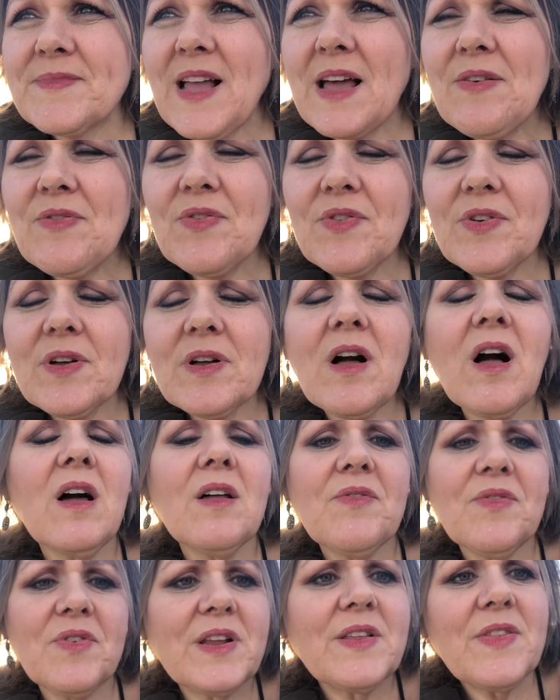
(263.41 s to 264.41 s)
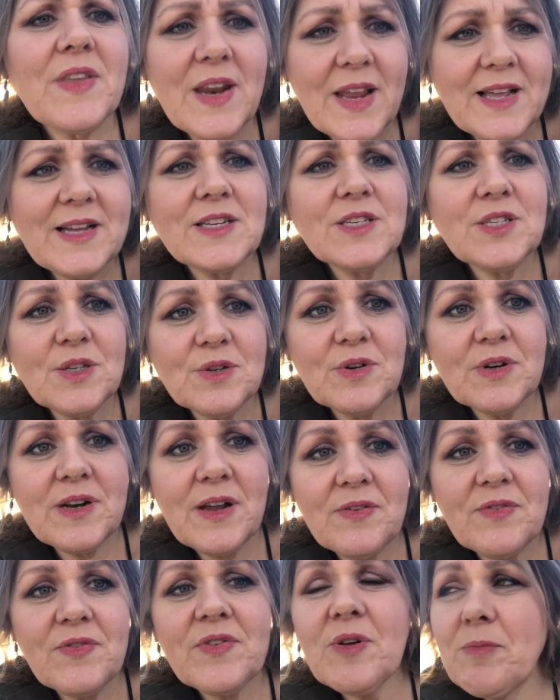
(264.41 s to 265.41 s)
I feel confident that I can do it.
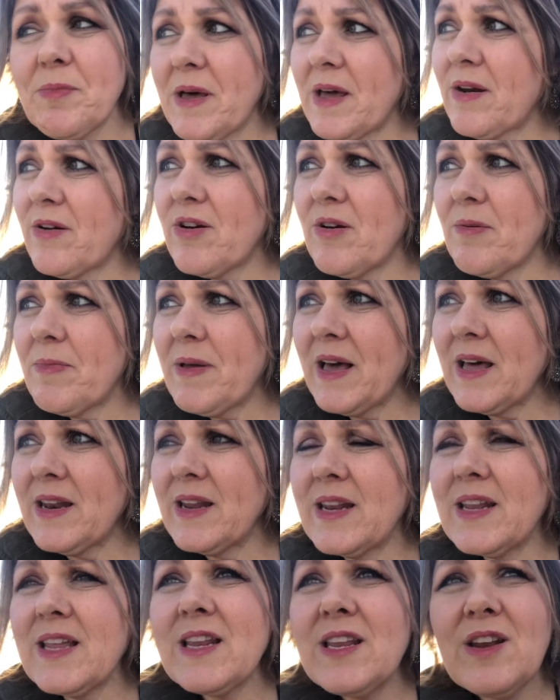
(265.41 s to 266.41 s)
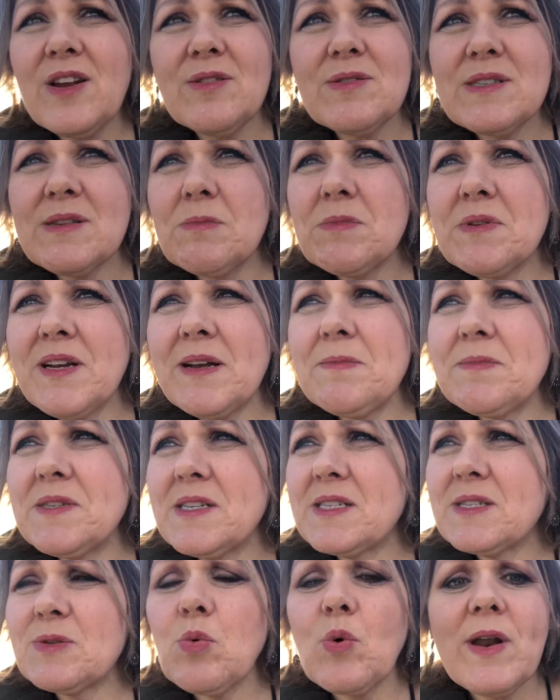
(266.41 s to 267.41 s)
I feel better about it. And sometimes
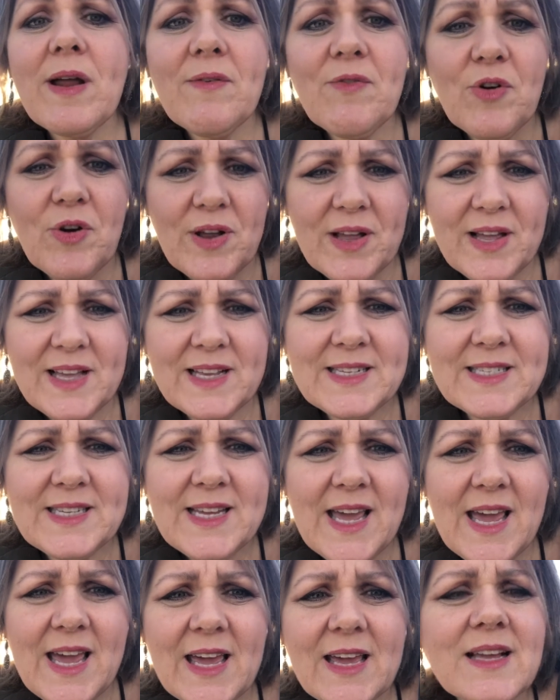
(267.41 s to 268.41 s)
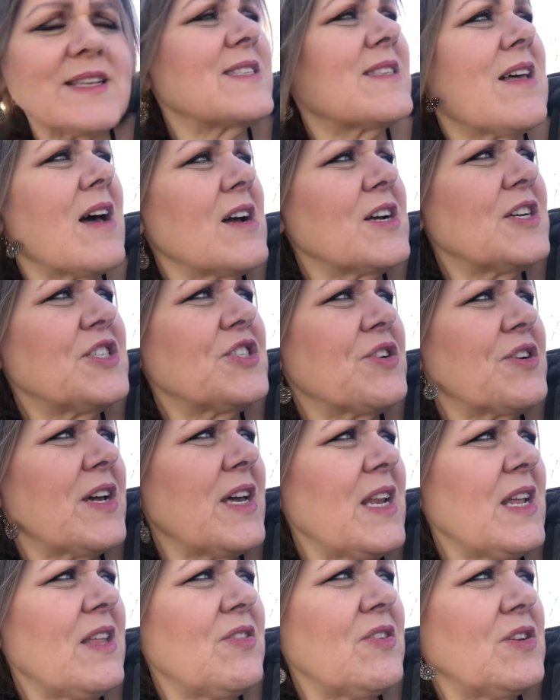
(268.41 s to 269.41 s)
it's whatever it can take, as long as you're
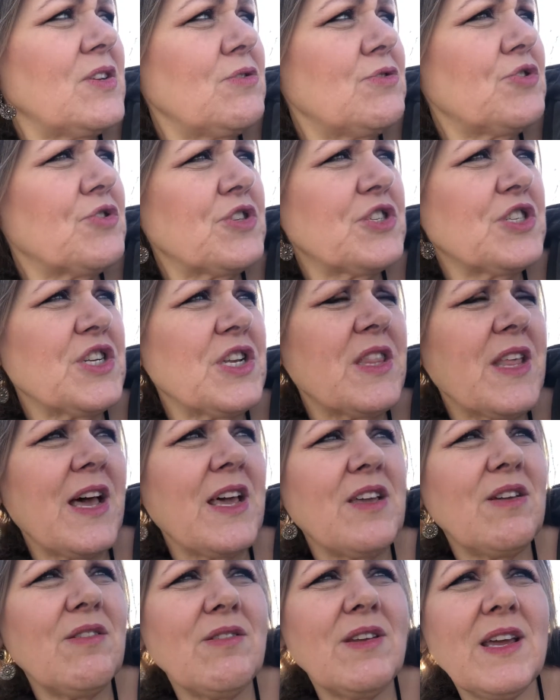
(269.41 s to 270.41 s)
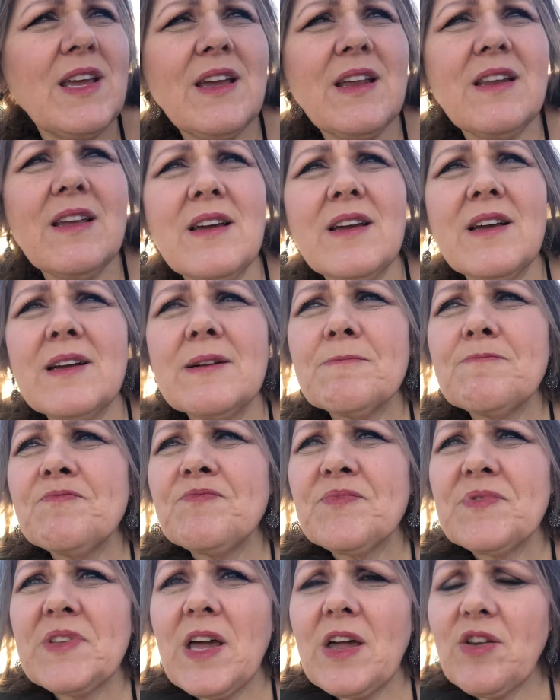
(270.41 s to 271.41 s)
getting the nutrition that you need
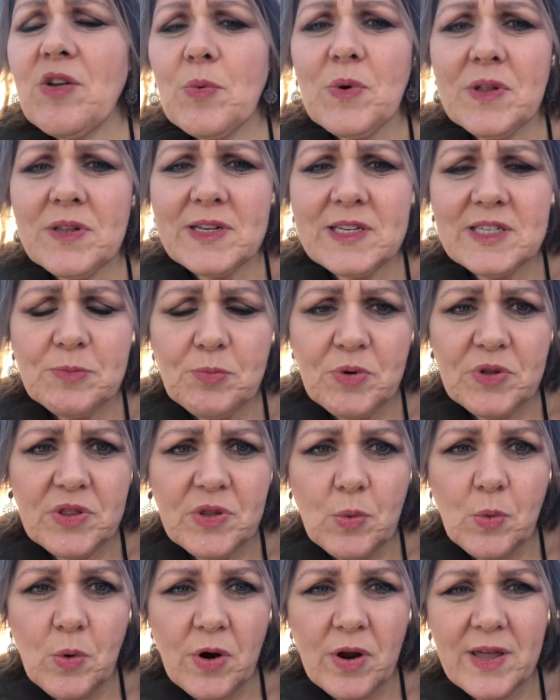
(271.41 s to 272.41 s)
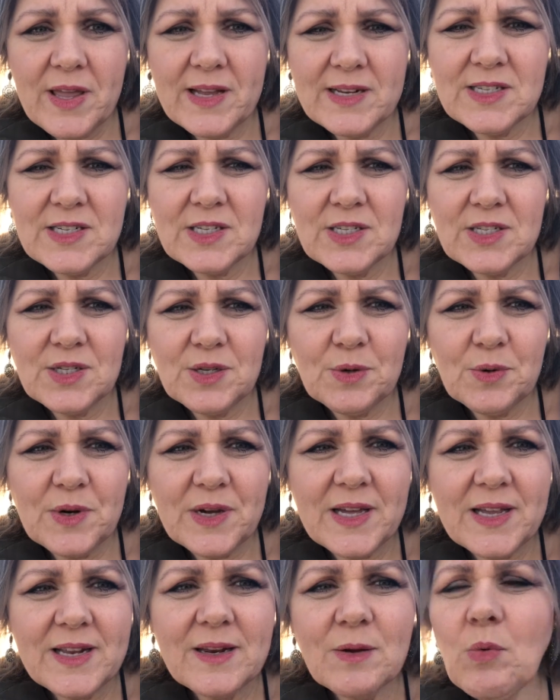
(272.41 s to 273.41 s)
and you're willing to put the work in to do
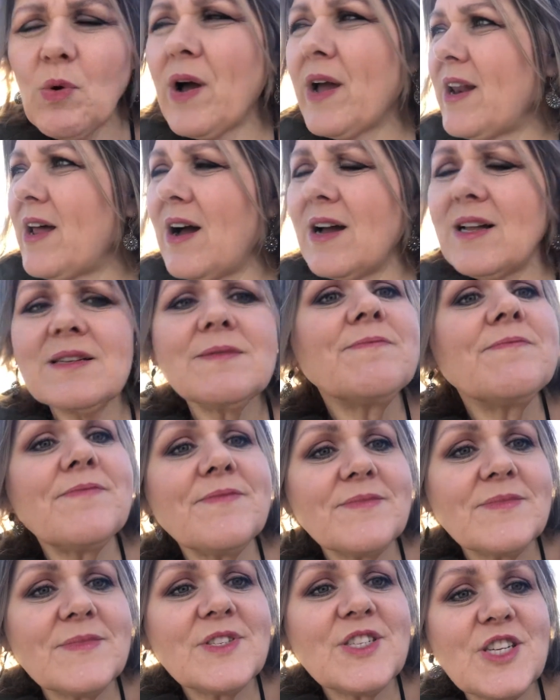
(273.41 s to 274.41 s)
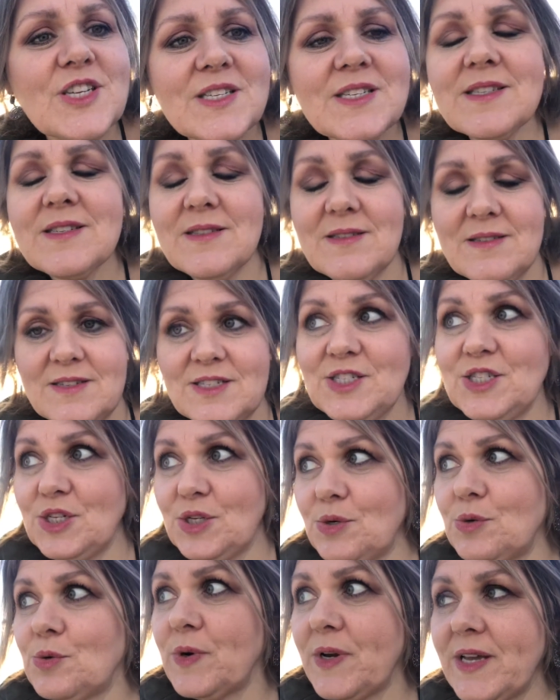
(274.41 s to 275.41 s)
it. Why not just
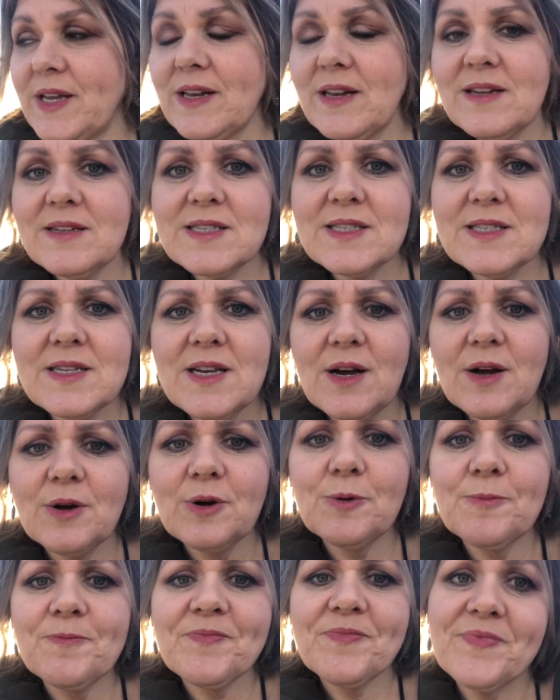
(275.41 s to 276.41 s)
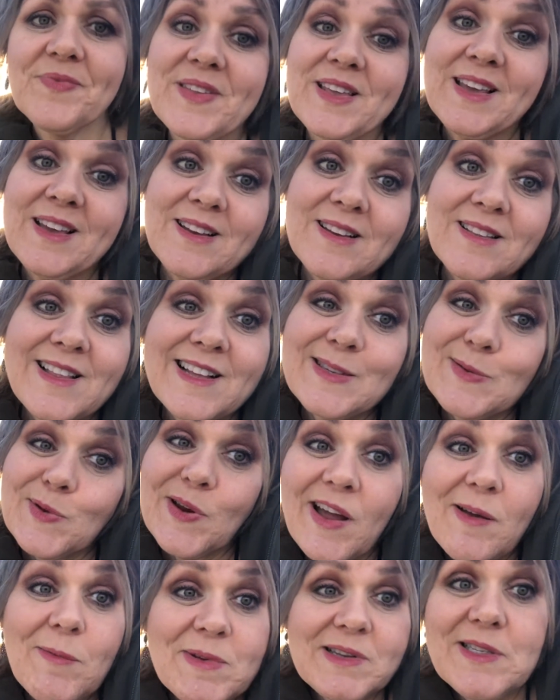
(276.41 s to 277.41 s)
do it? So that's
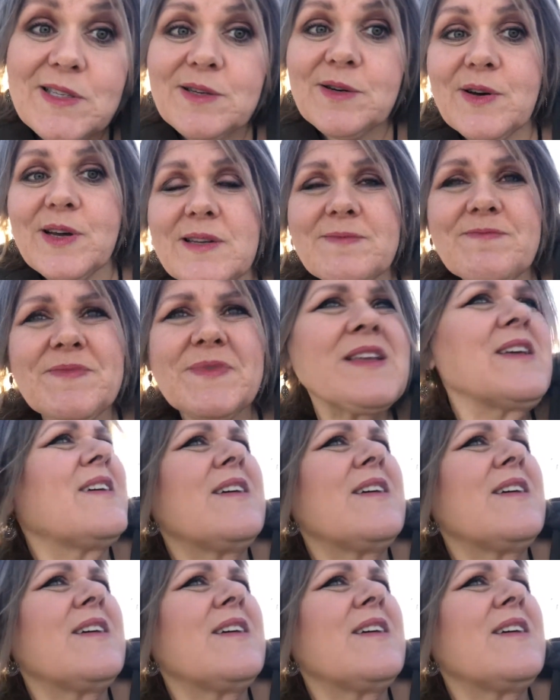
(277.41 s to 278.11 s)
what I've been doing.